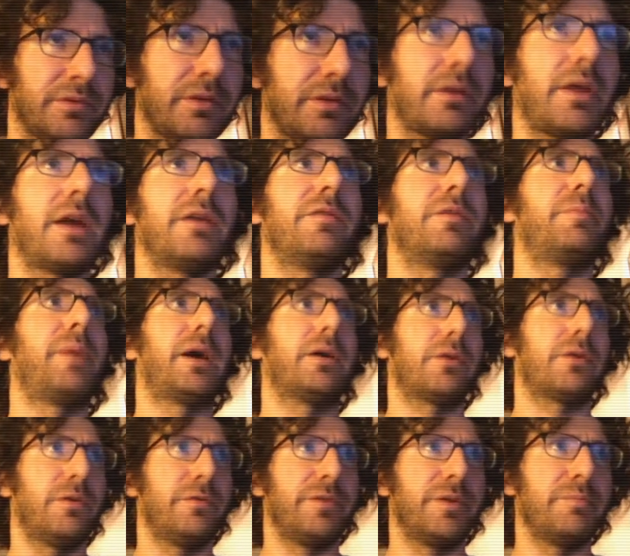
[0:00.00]
a lot of it about
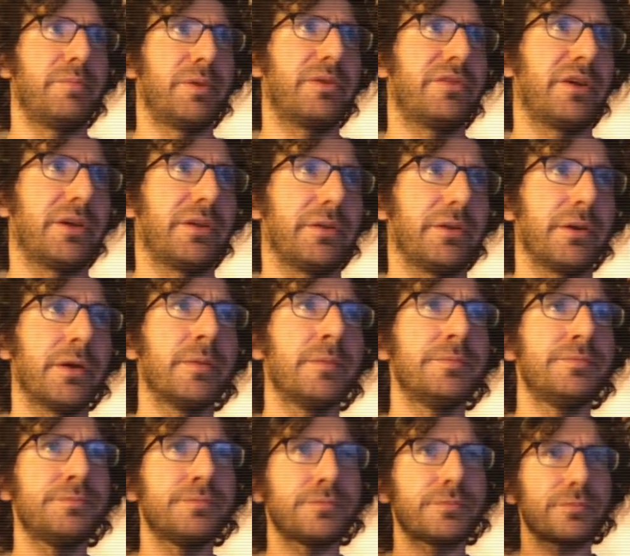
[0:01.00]
COVID in particular.
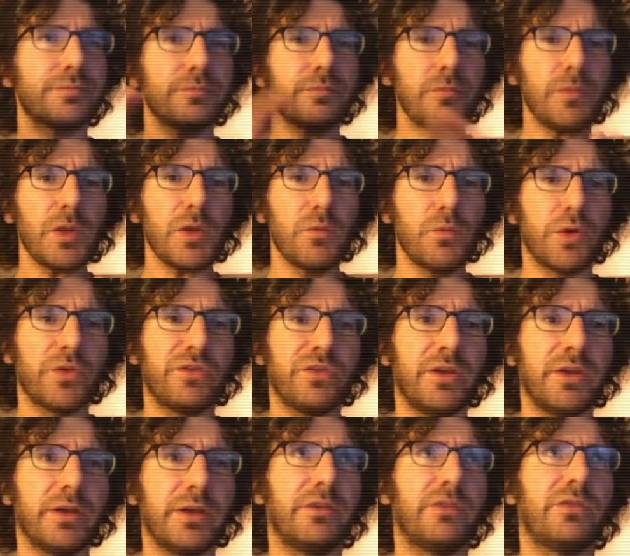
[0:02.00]
We're
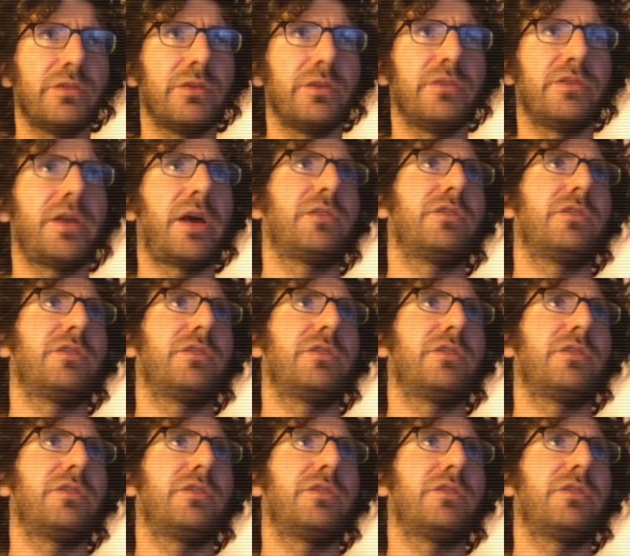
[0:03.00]
seeing it's not